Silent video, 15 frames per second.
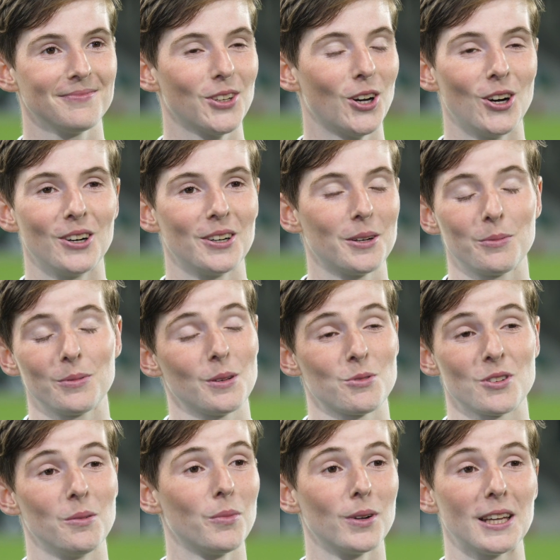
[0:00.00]
oh, it,
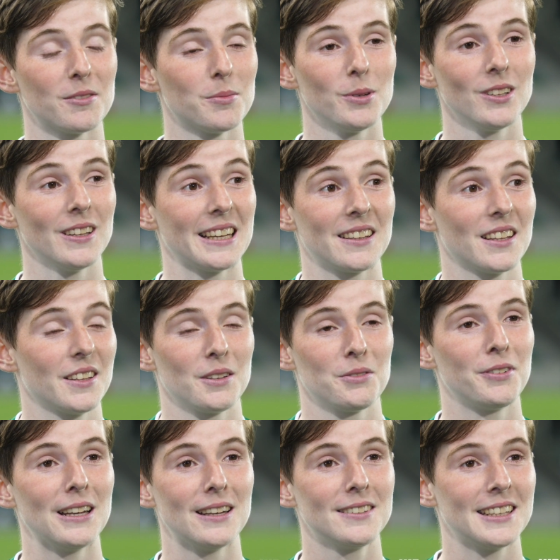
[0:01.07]
was unbelievable. Like the, the,
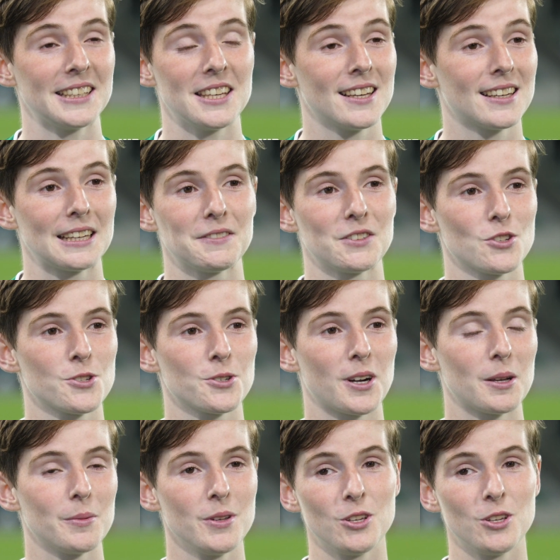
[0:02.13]
feeling, like you can't even describe